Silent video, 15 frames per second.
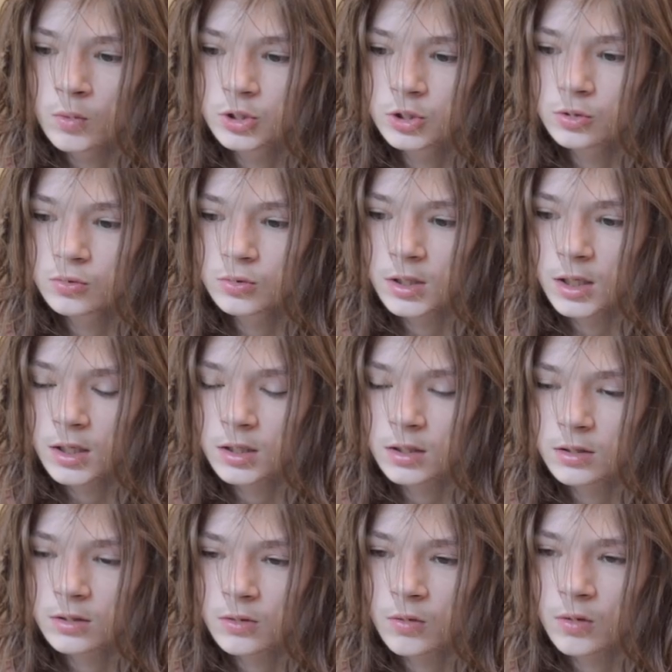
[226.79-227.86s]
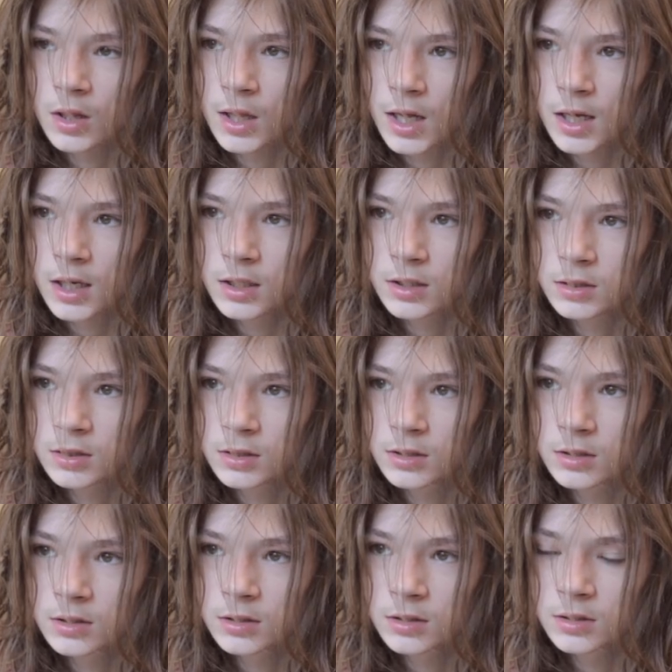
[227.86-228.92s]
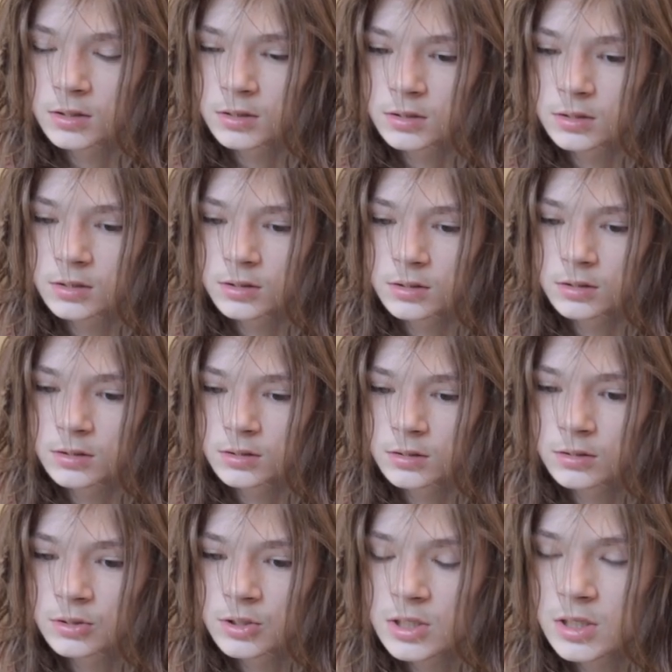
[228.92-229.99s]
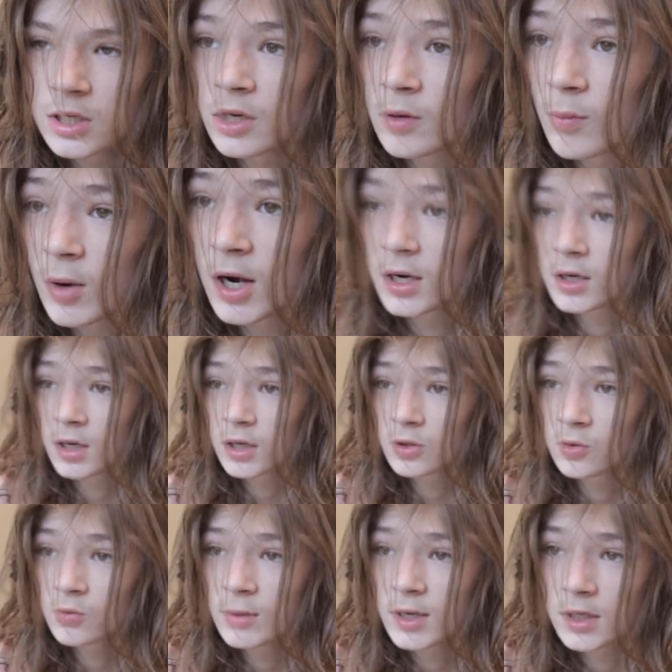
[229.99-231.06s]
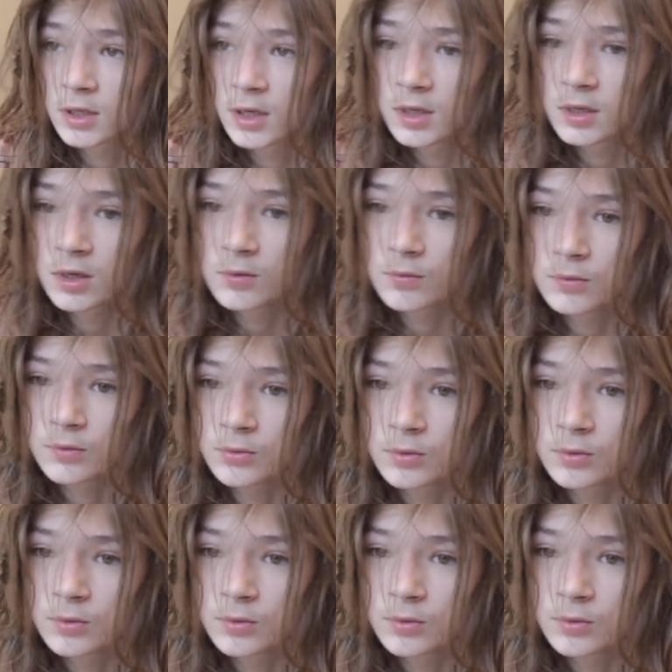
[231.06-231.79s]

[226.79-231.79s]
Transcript: what you get online is just in your mind. Like you making that up.